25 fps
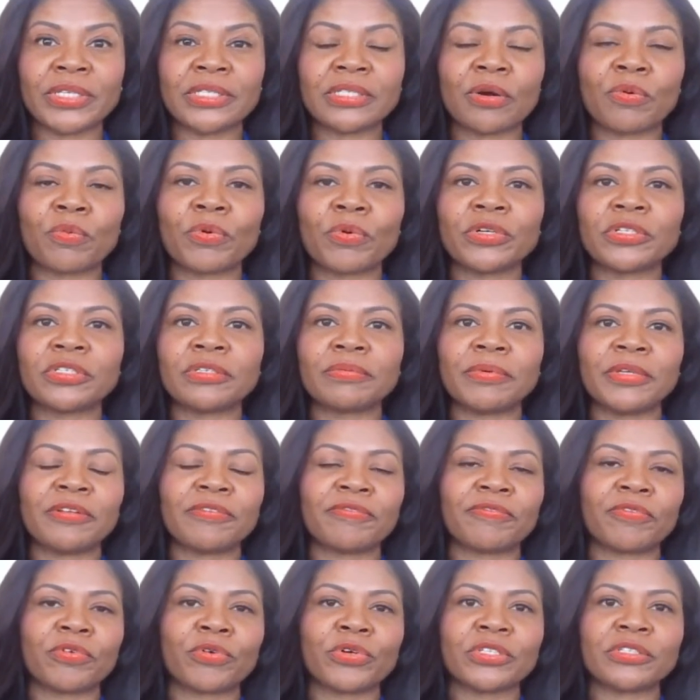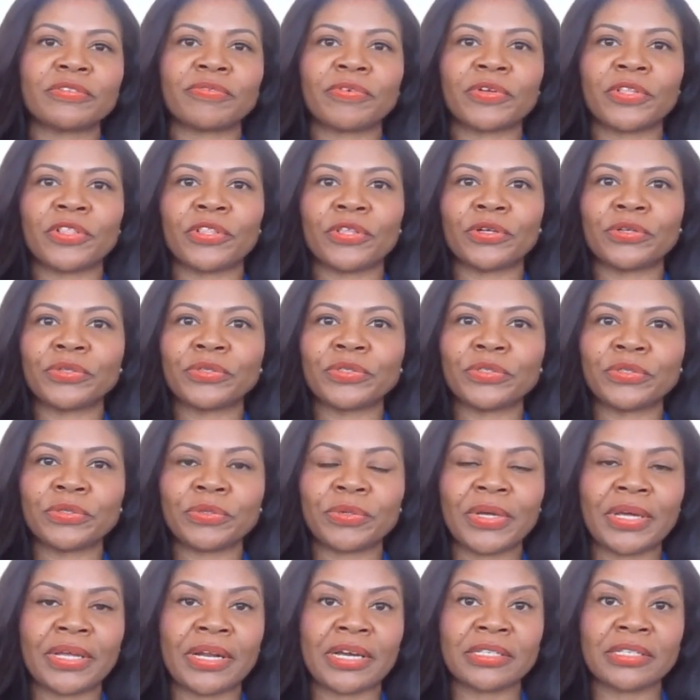I want to be the voice for those who
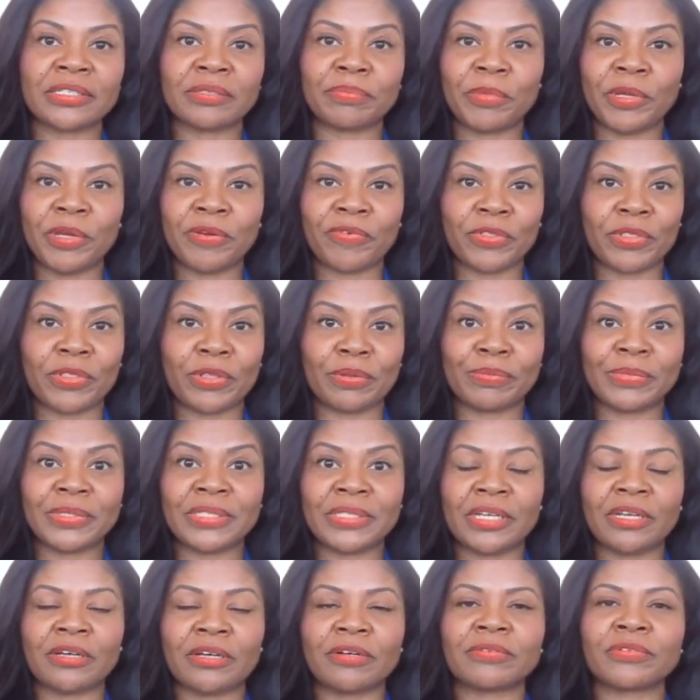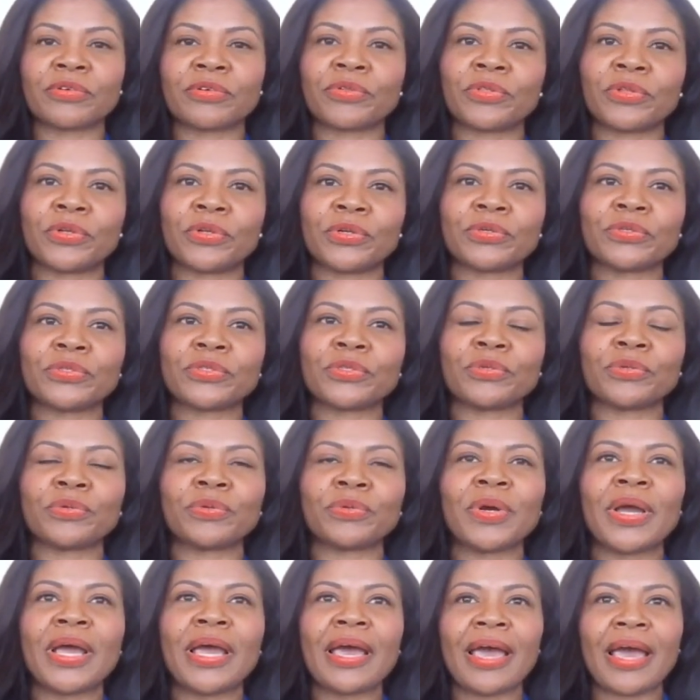cannot speak for themselves or those who
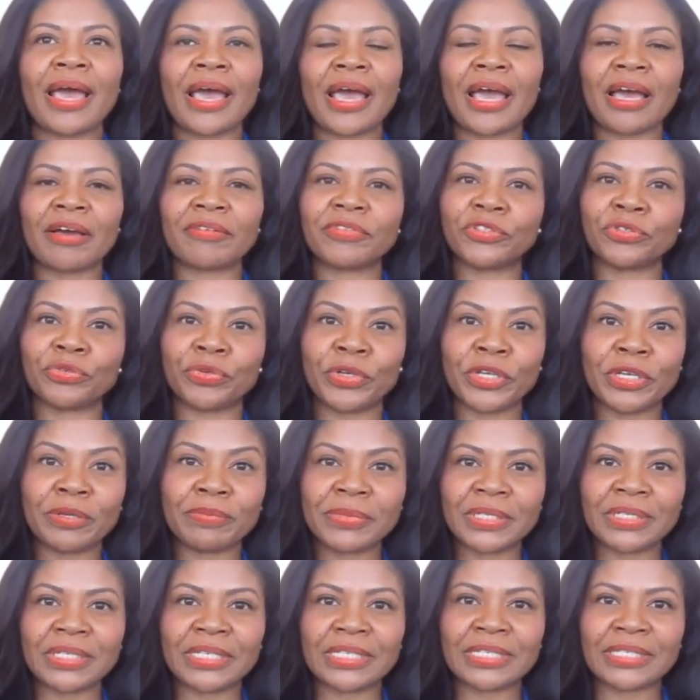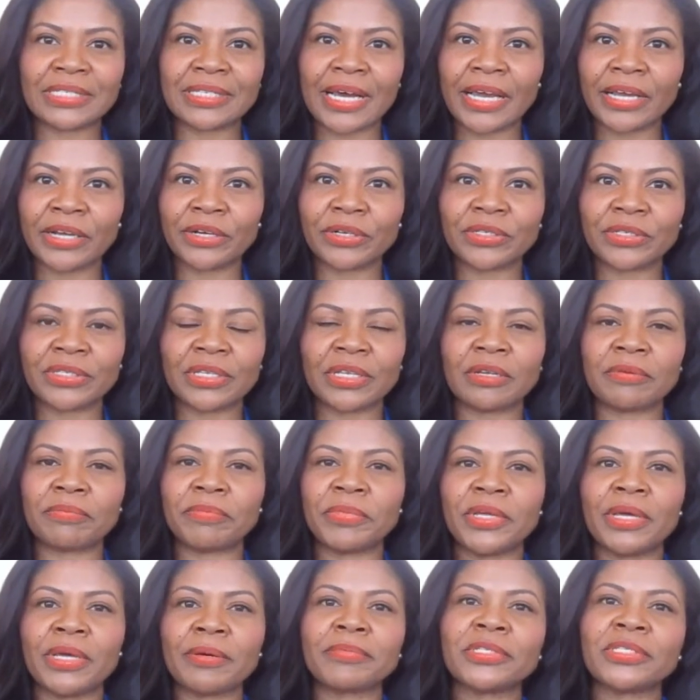have dreams and desires, and be
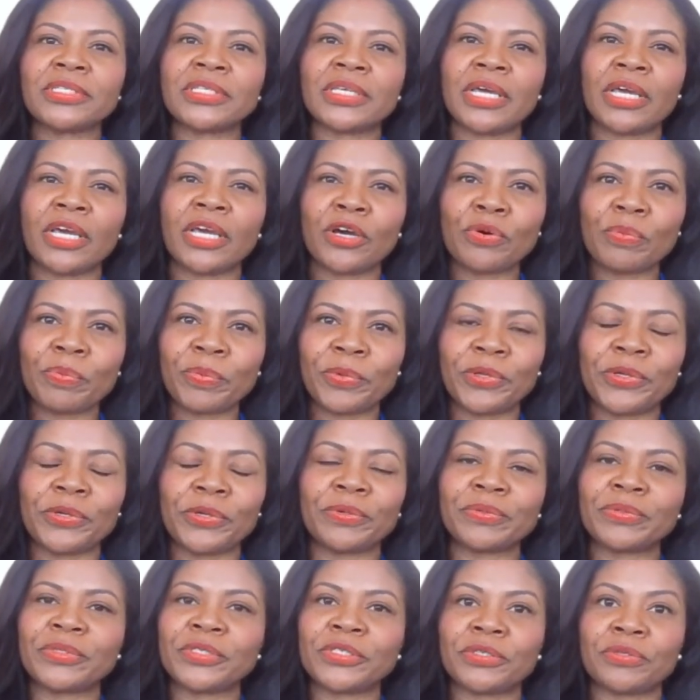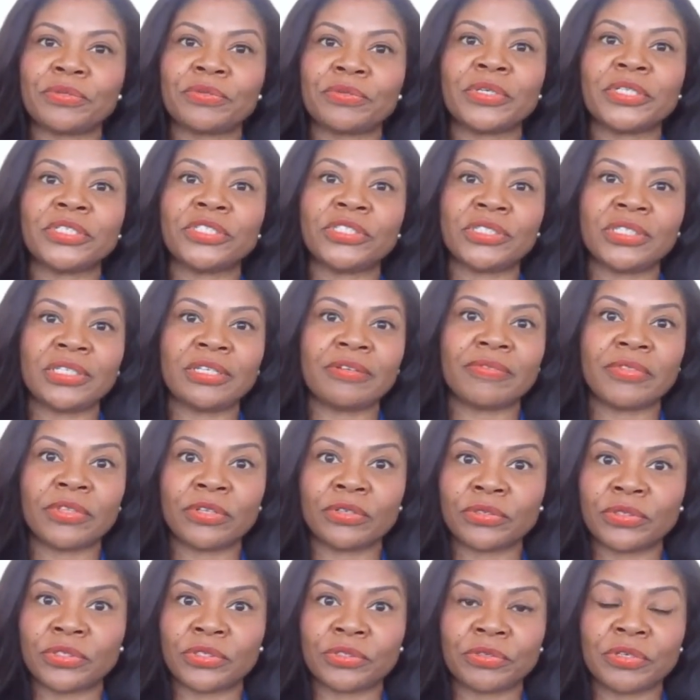able to help you to achieve
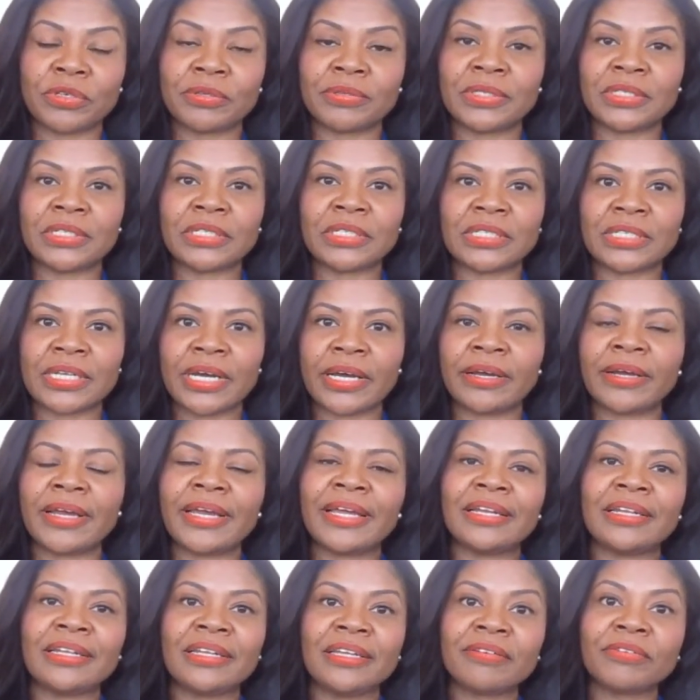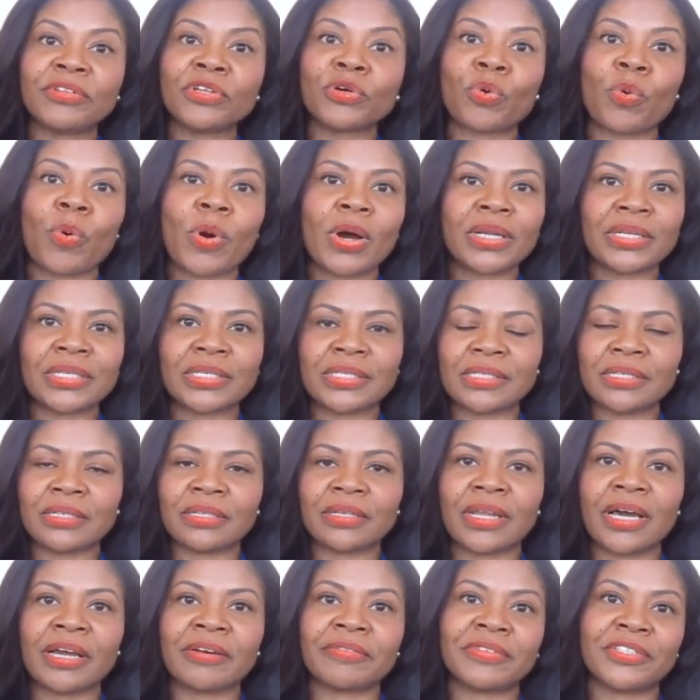those dreams and desires and live the quality of
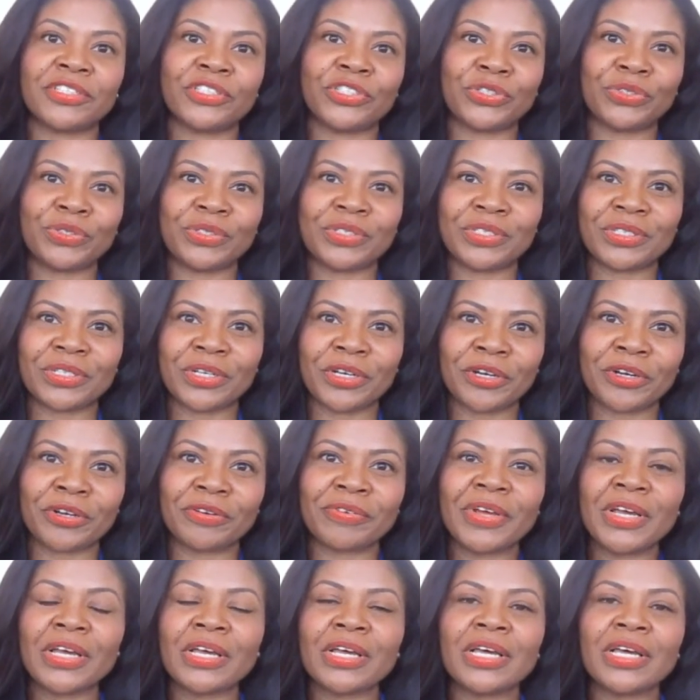life that you deserve.